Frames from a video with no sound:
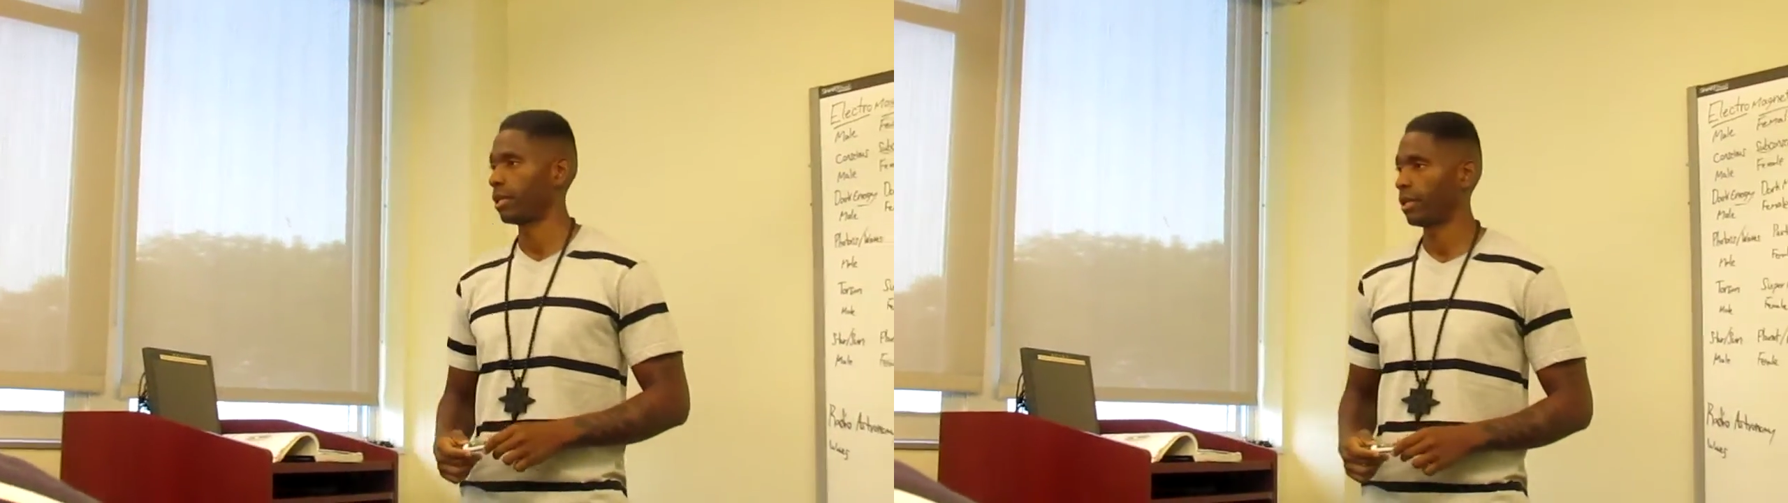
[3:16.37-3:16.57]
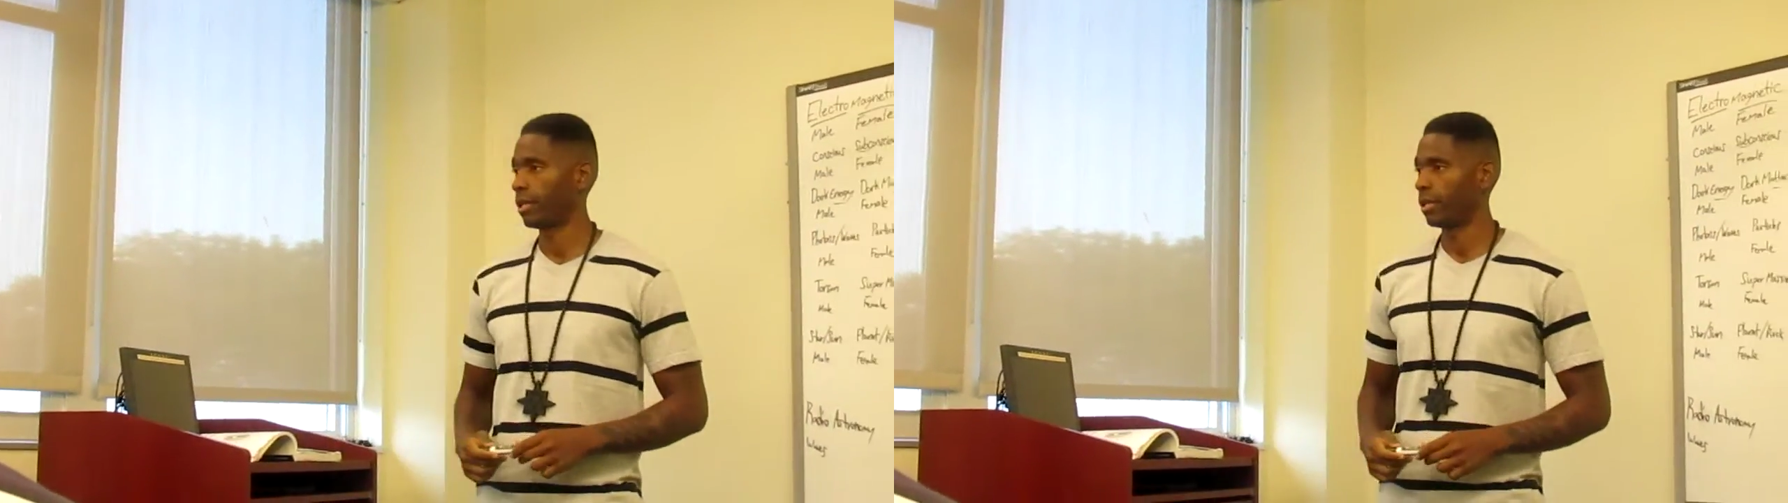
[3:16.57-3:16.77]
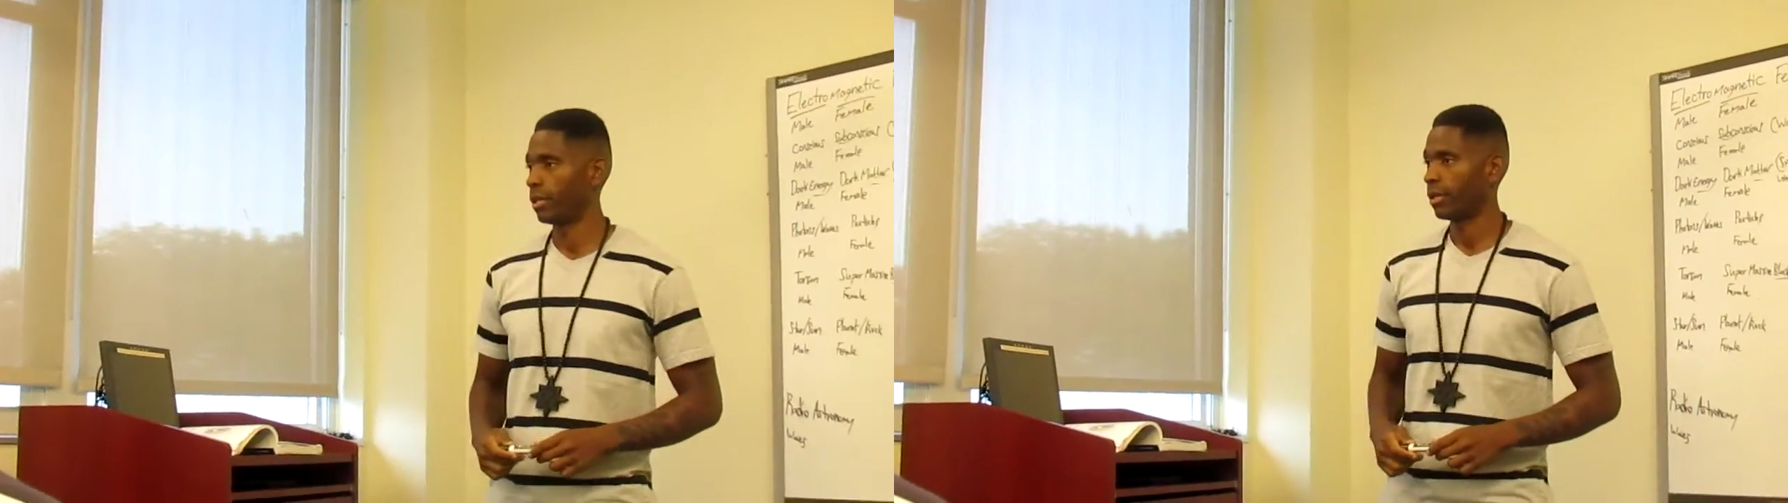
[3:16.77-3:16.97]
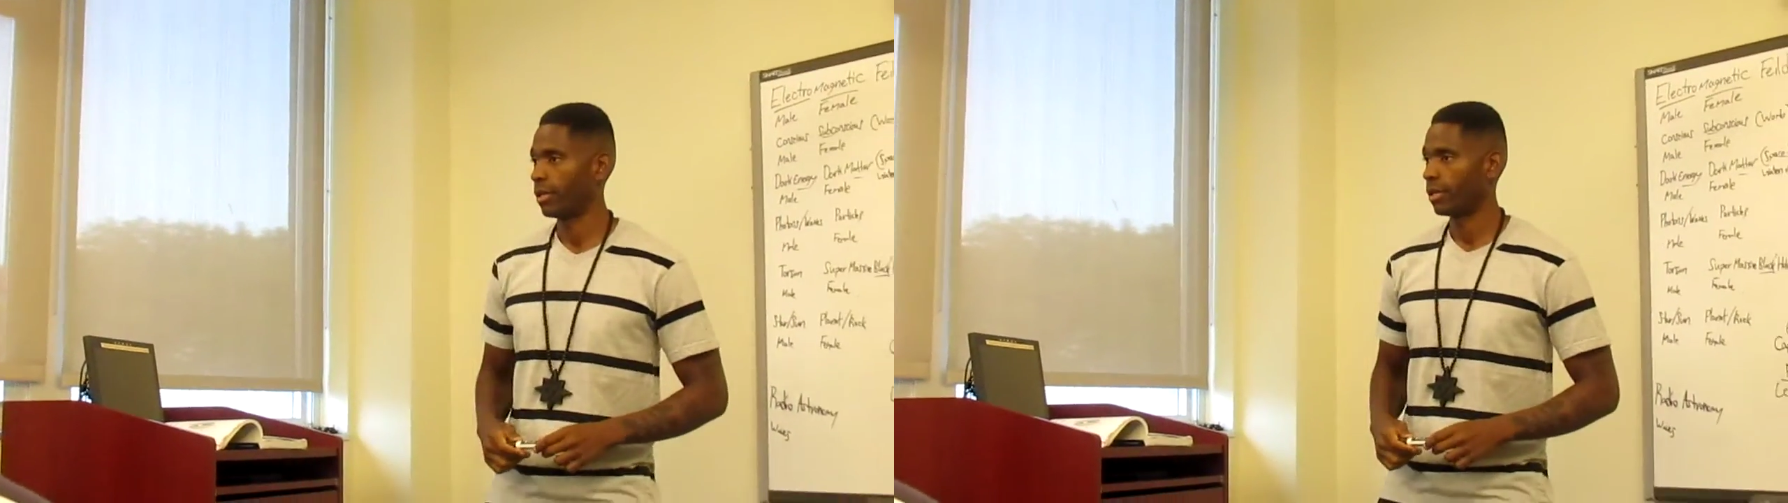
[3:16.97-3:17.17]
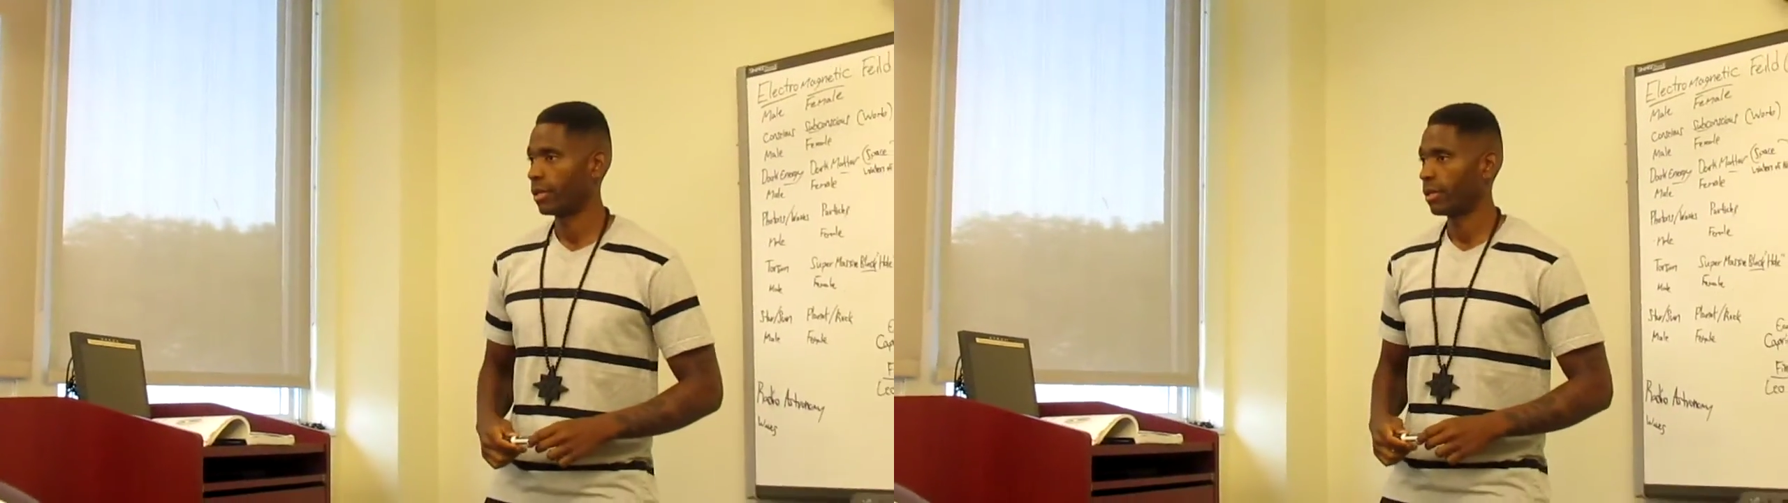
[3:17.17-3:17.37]
Yeah, right.
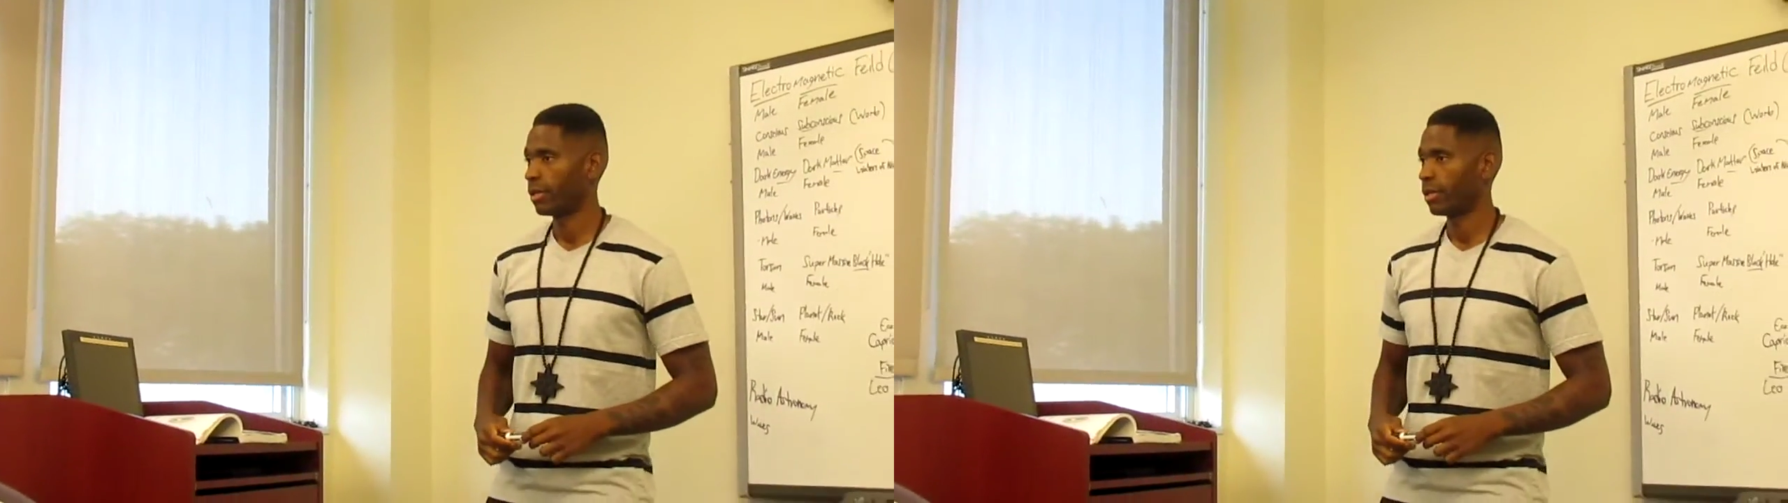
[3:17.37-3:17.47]
Yeah.